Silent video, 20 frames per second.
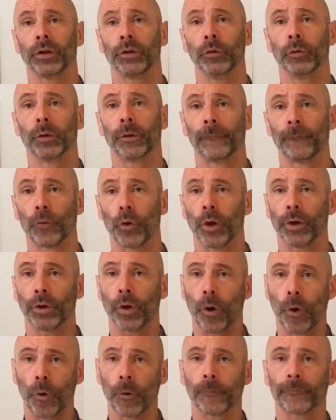you would avoid
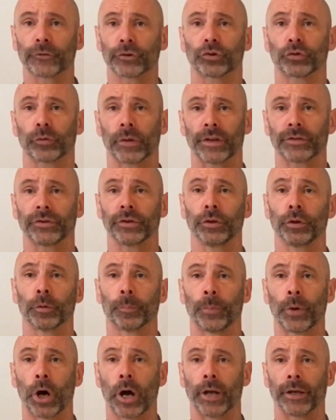overstressing your
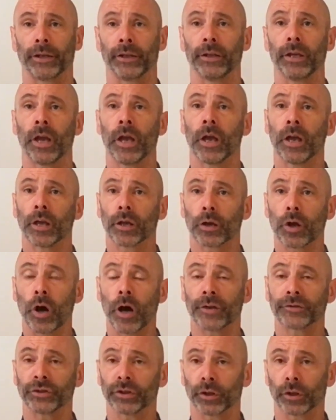body,
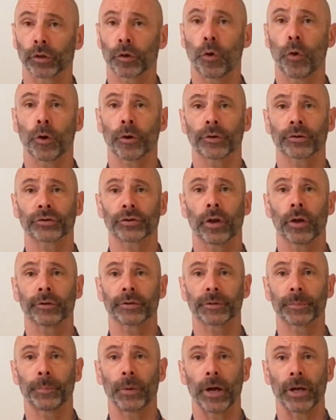causing a cortisol
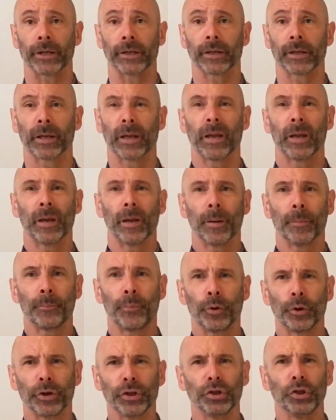spike,
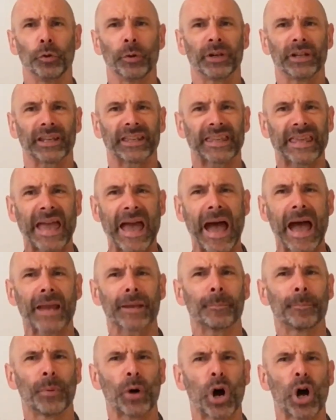putting you in a
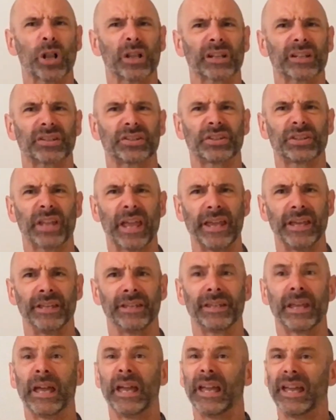catabolic
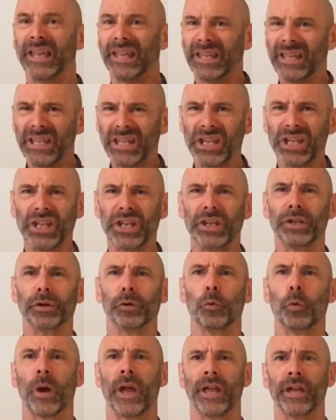state, eating
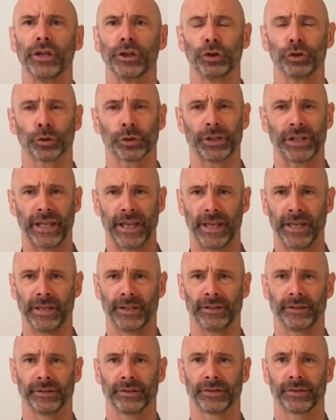away at your
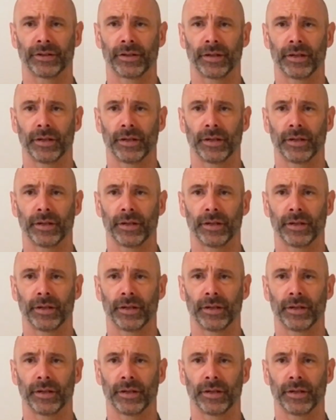gains.